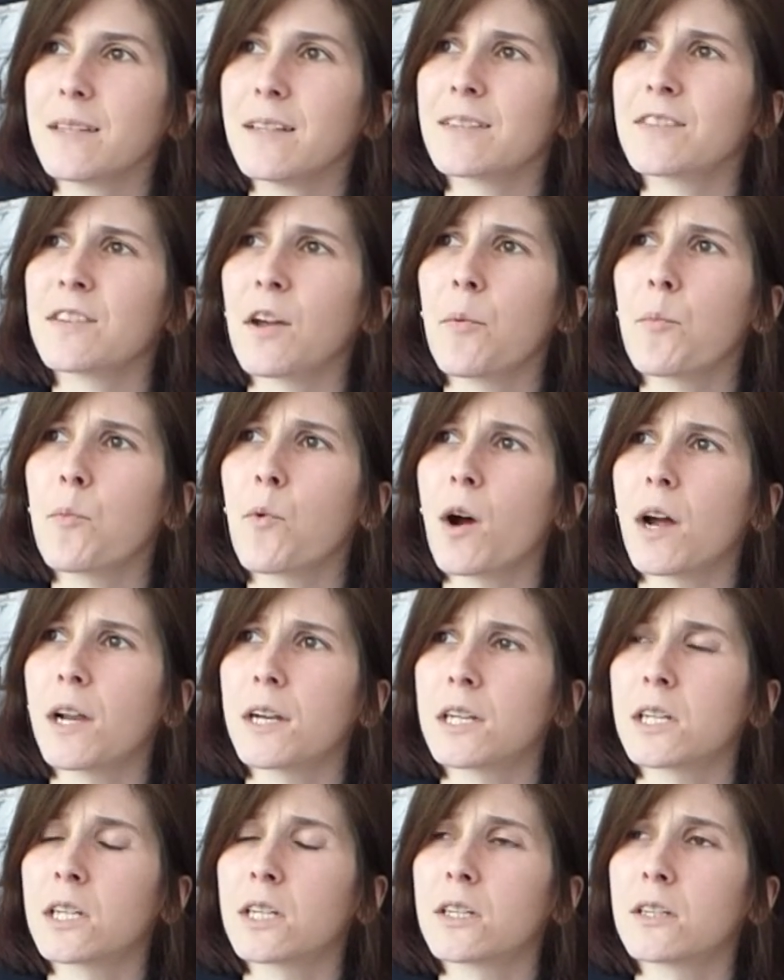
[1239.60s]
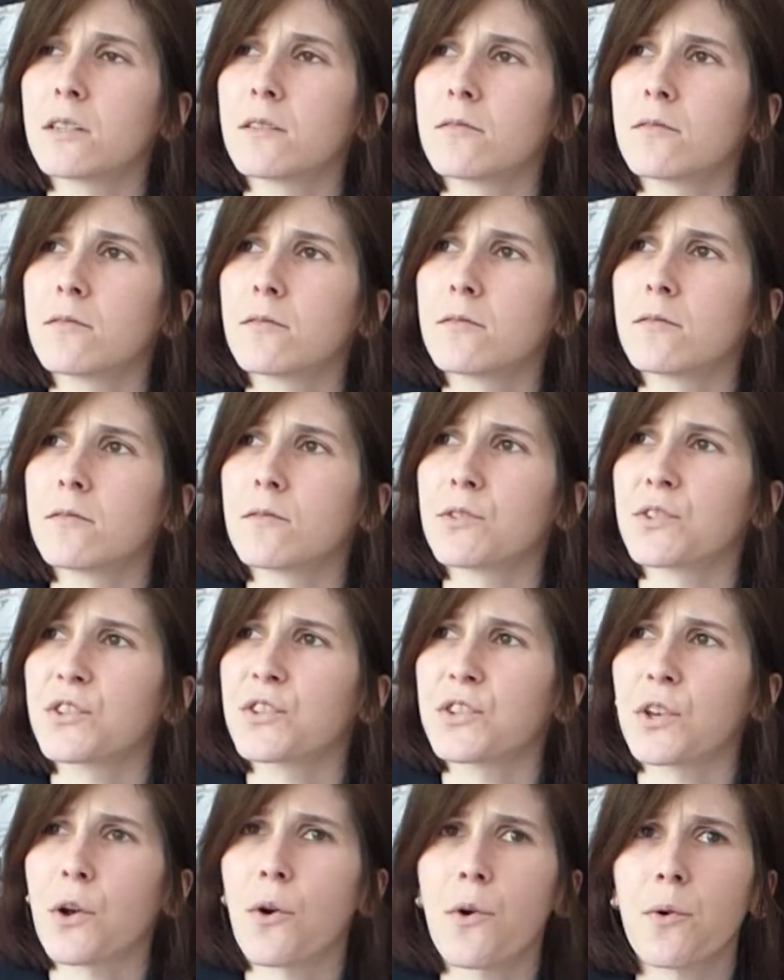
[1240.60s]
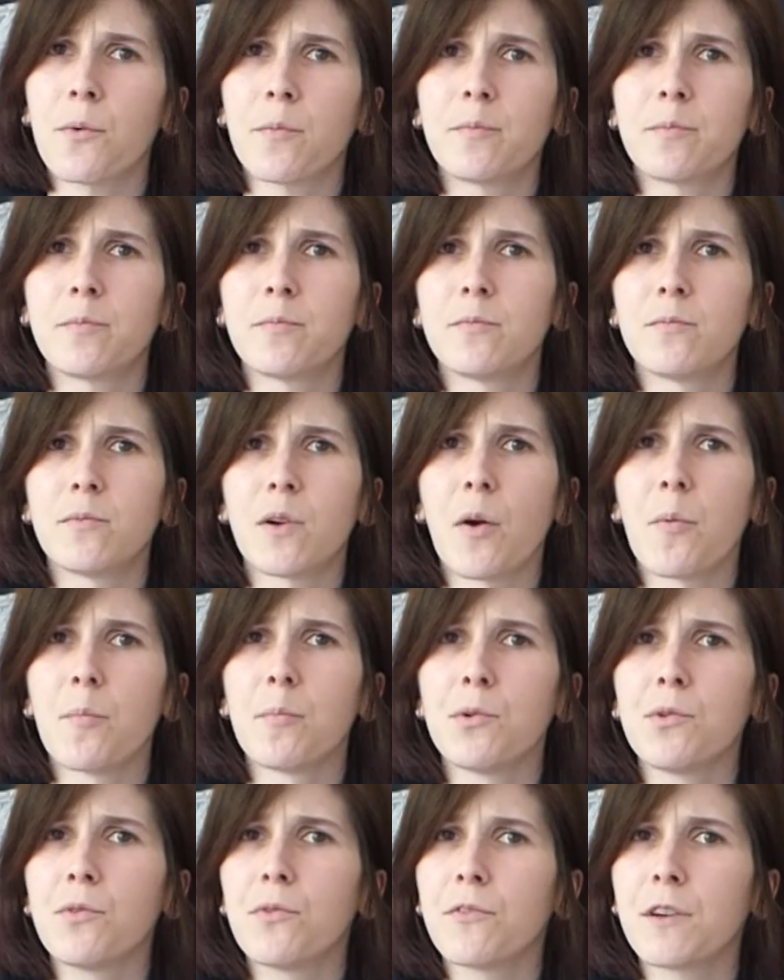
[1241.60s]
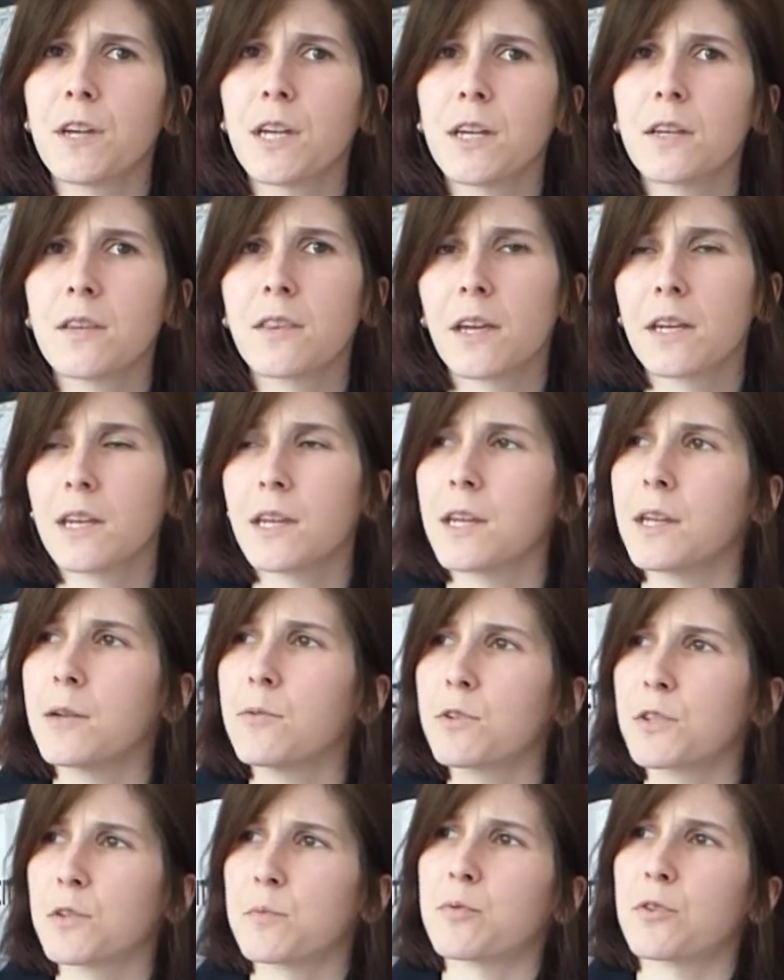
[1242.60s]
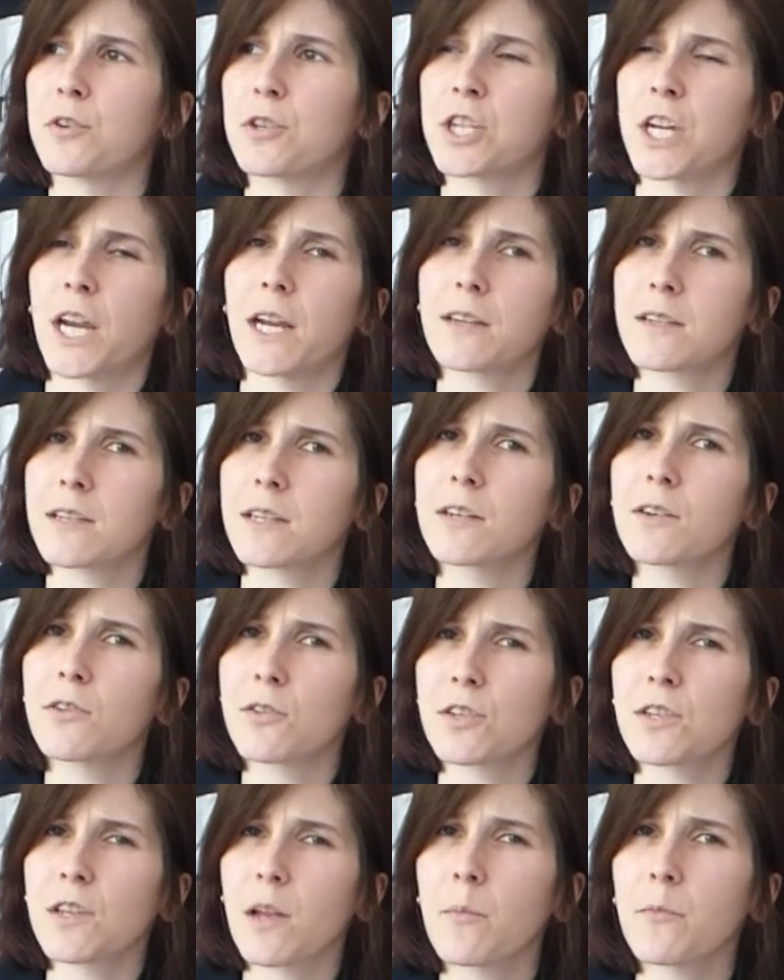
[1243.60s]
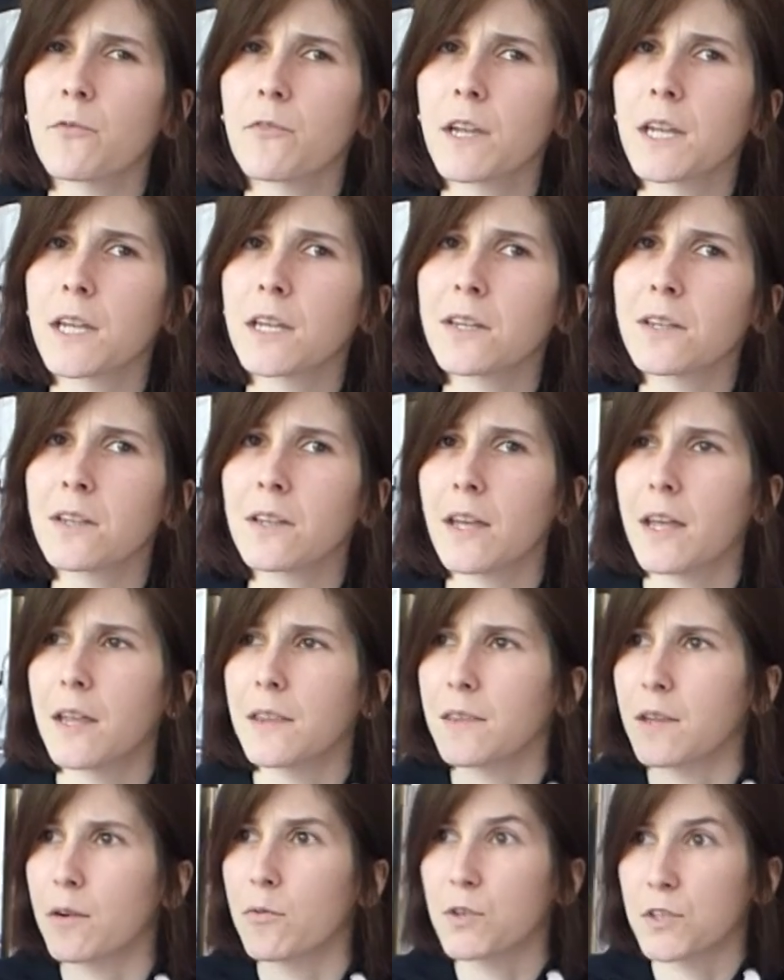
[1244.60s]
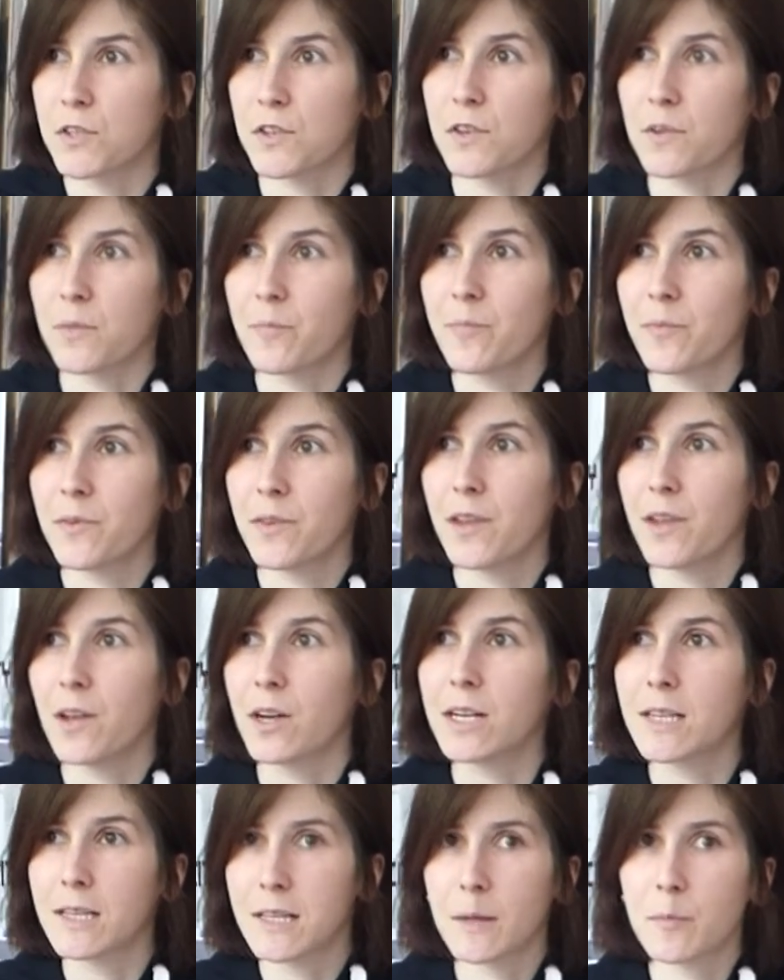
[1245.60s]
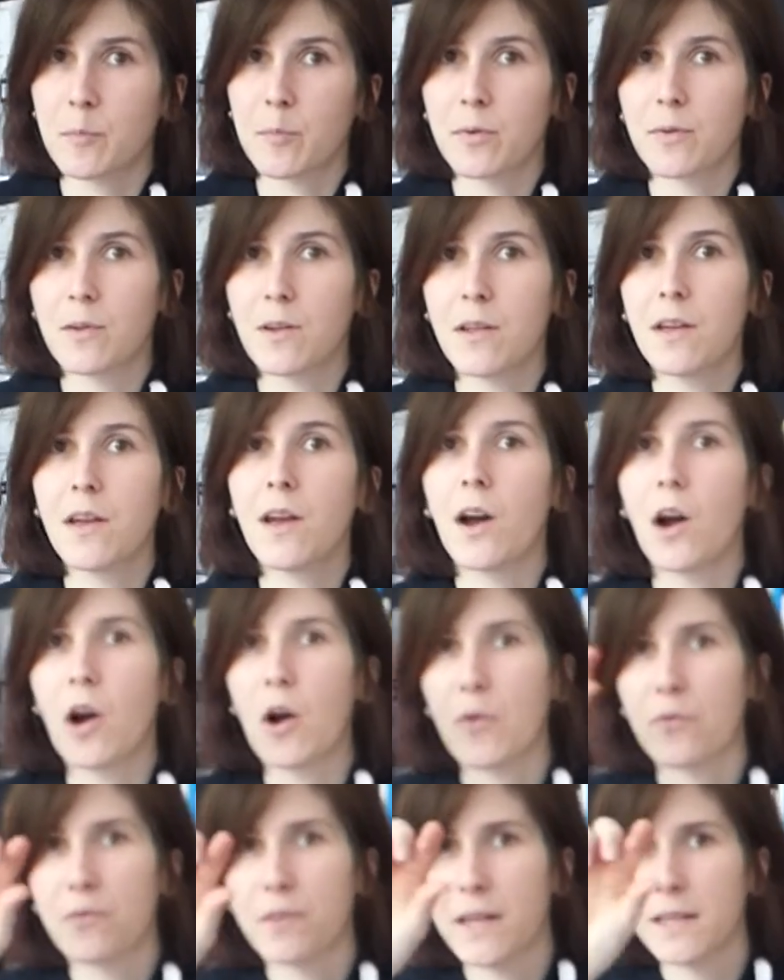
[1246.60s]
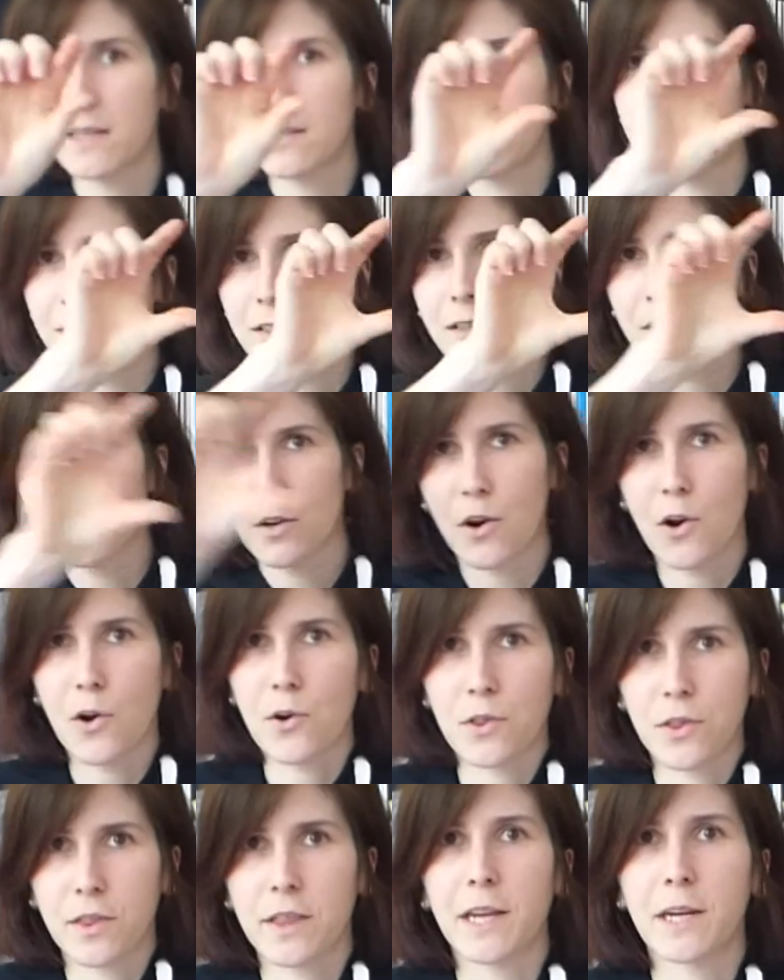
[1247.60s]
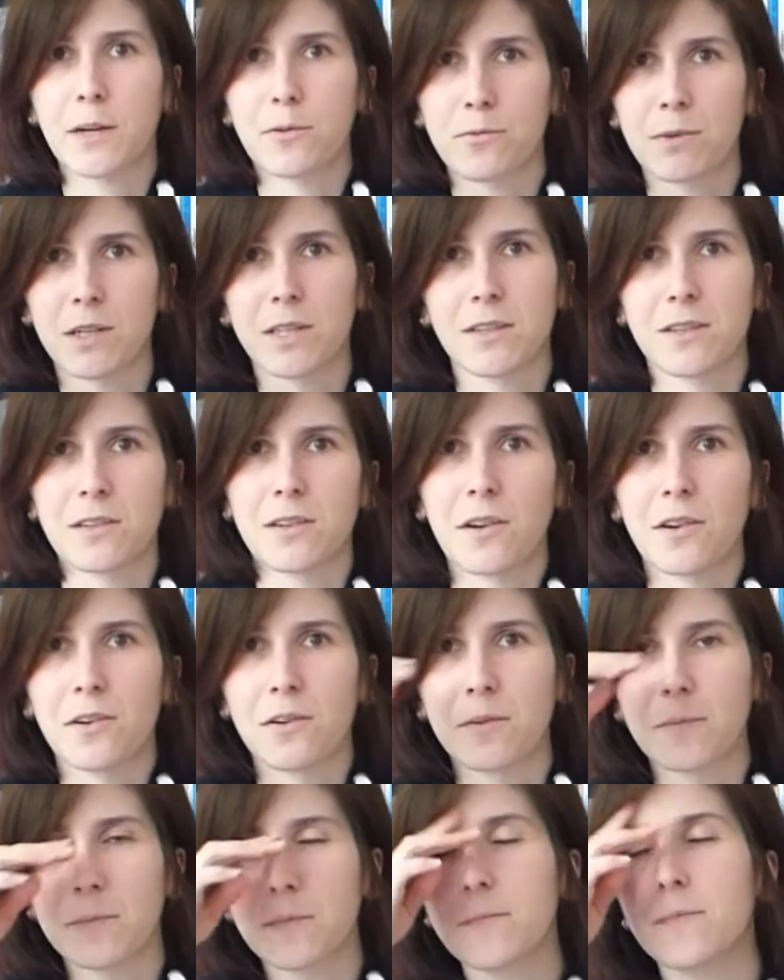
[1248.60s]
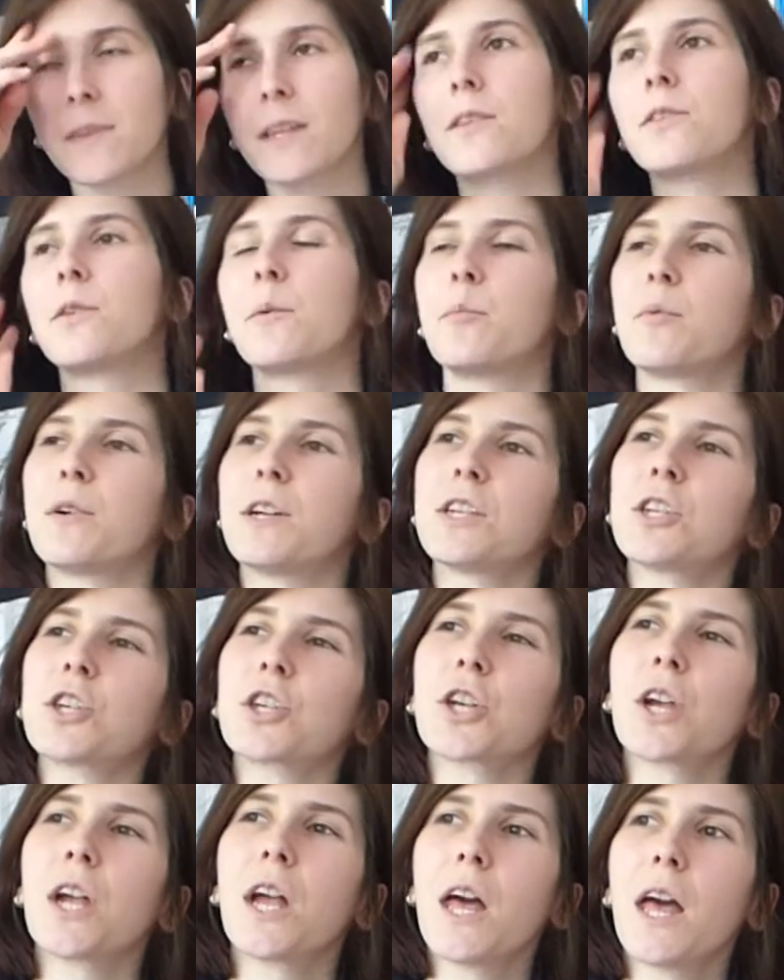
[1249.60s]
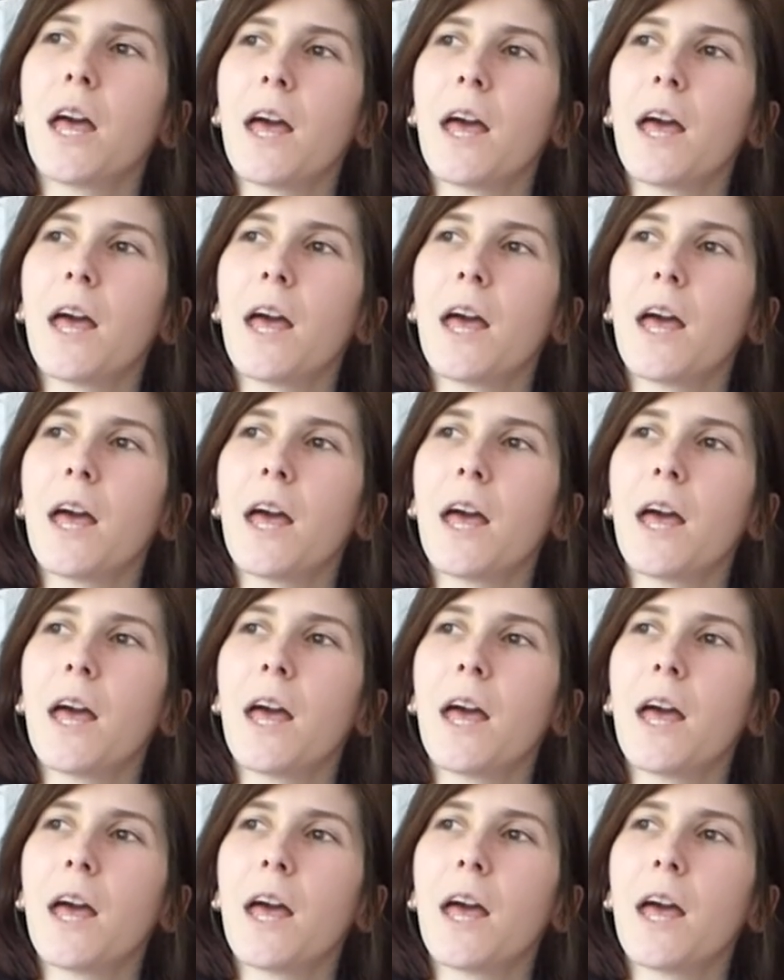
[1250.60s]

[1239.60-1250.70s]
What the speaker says: someone saw a movie that he was projecting or something, and there was a clip of that Earthling written on the bridge,